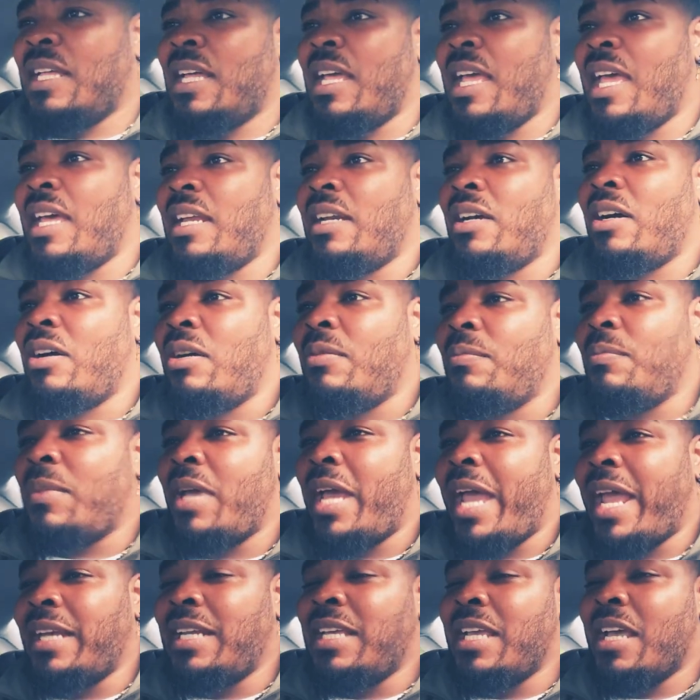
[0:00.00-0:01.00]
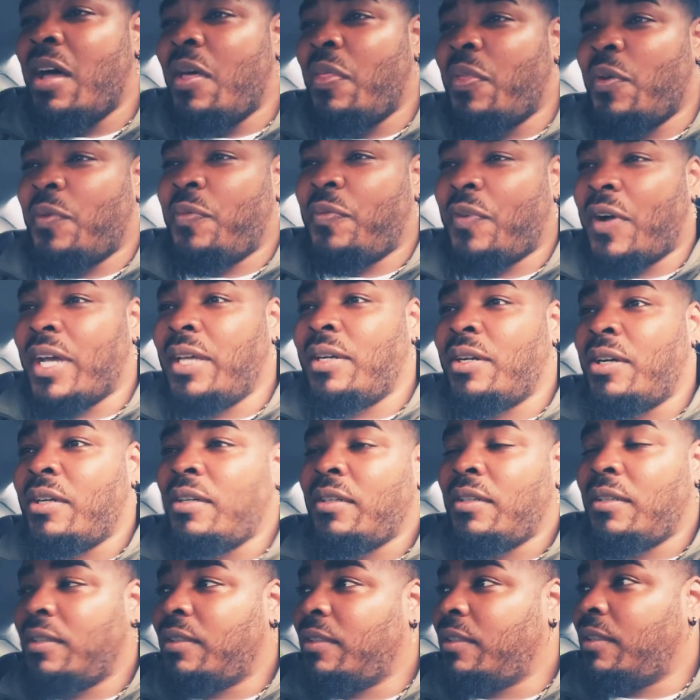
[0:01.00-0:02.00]
And any other fighter
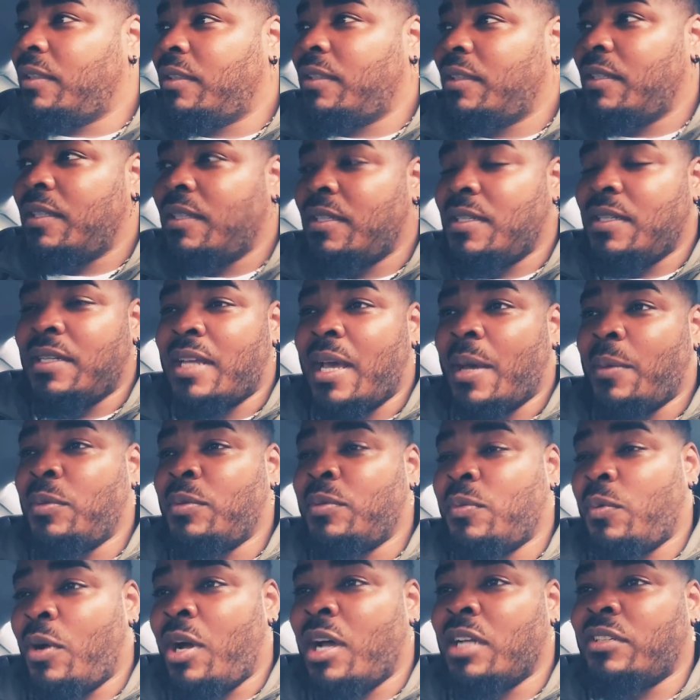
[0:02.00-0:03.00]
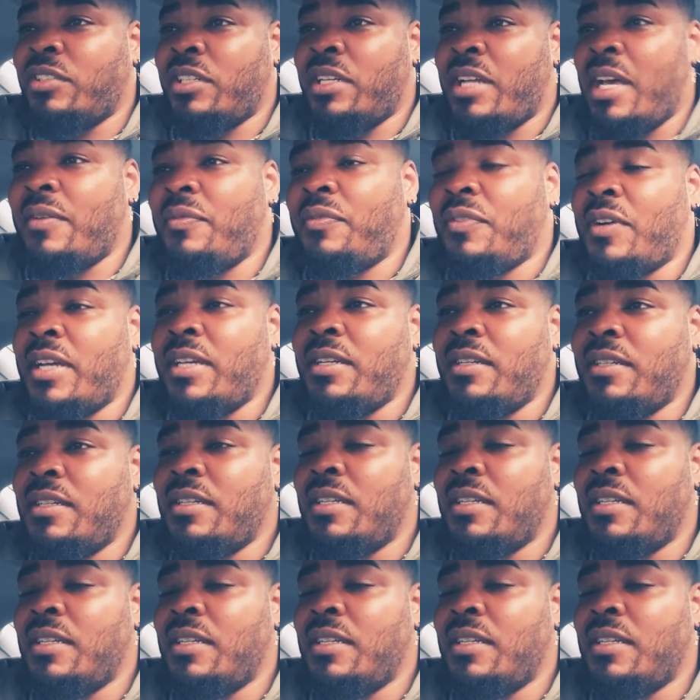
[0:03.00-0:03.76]
that was watching that fight,